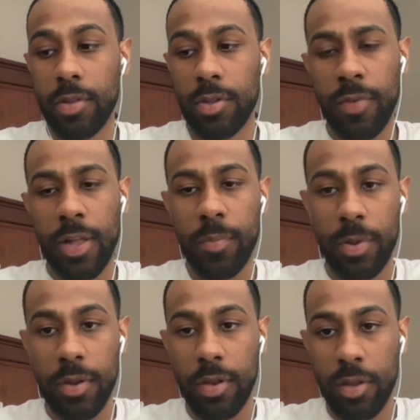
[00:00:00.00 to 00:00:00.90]

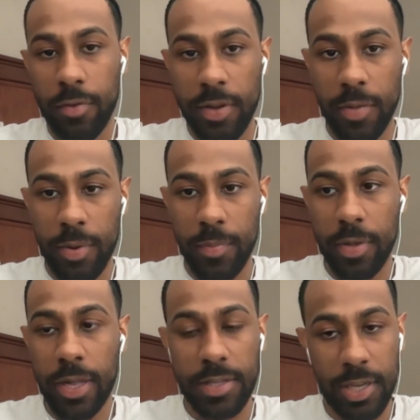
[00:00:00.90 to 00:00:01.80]
developing the
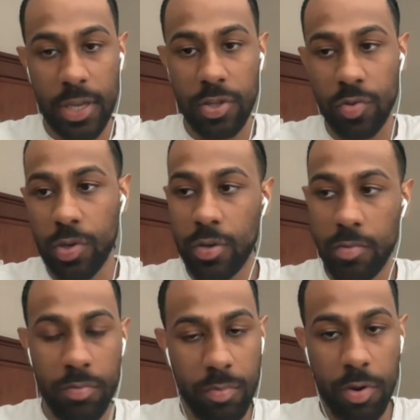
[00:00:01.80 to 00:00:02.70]
plan, sticking to it,
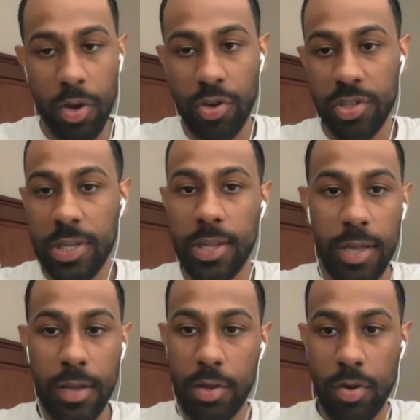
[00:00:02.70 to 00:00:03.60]
understanding
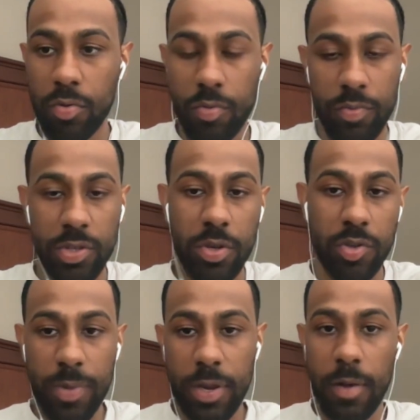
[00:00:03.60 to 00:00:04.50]
that the
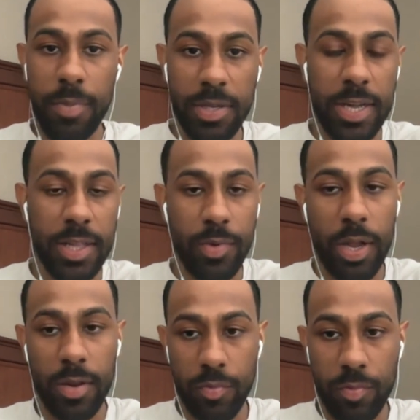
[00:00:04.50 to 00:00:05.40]
results may not be exactly
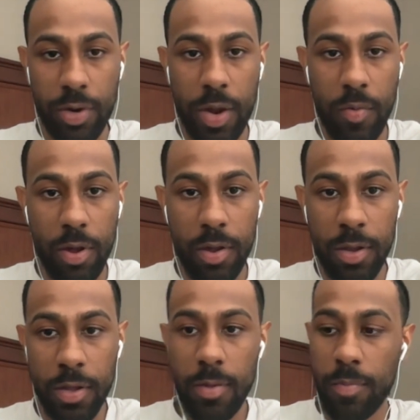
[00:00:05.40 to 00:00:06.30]
what I want,
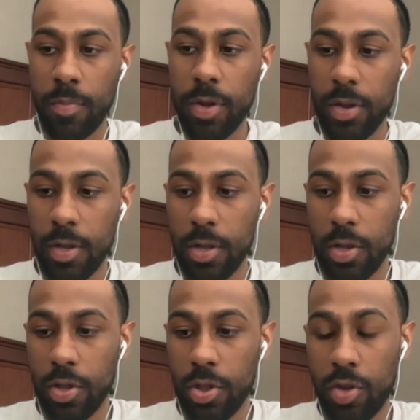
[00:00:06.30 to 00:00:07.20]
but
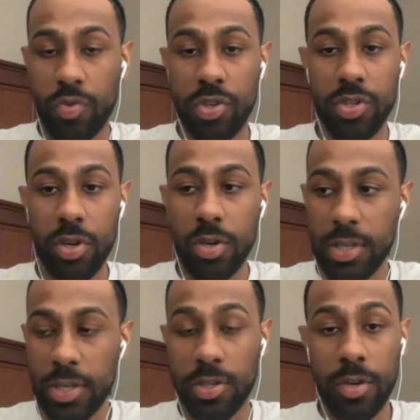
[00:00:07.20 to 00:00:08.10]
the
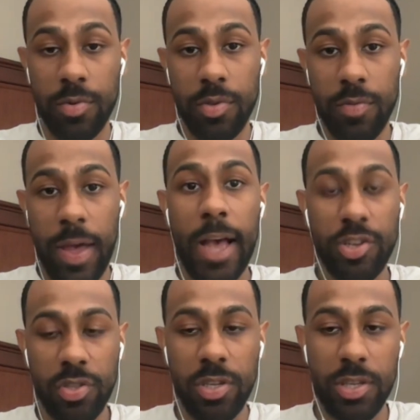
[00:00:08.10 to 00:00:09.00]
results in terms of
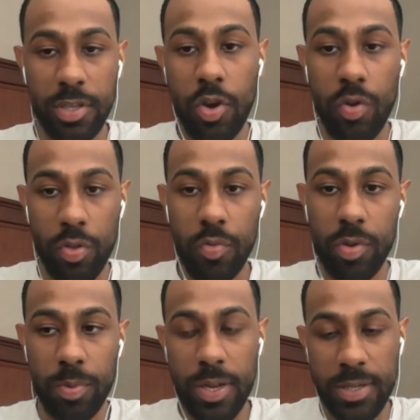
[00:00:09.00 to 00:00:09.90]
actually going through with
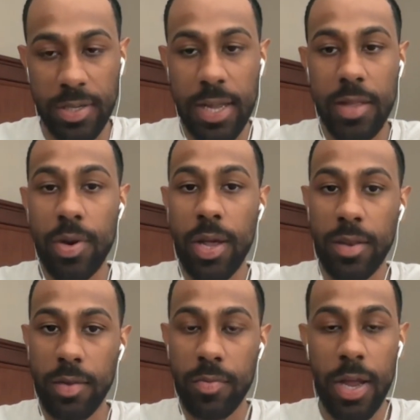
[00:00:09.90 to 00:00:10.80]
the plan is exactly
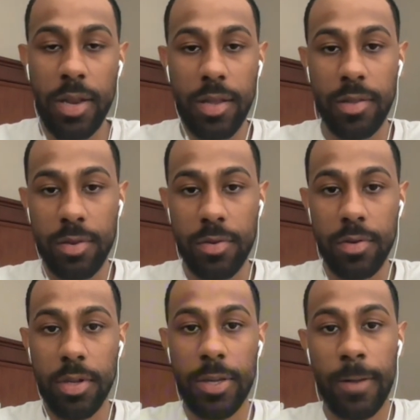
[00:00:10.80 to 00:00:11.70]
what I need to do,
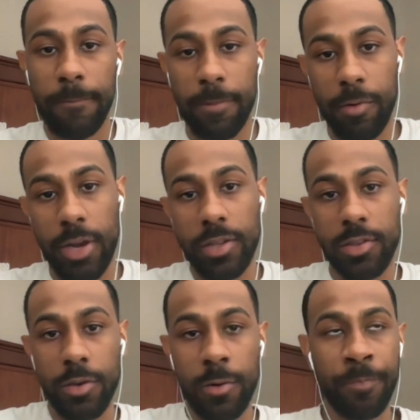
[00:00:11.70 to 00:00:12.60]
right?
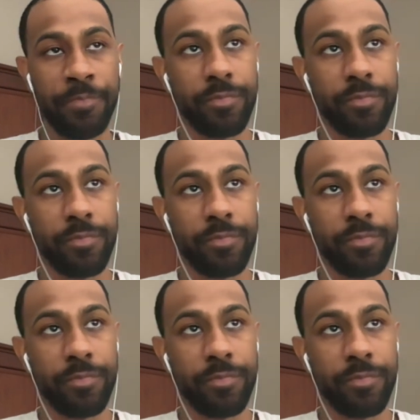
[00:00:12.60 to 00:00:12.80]
So,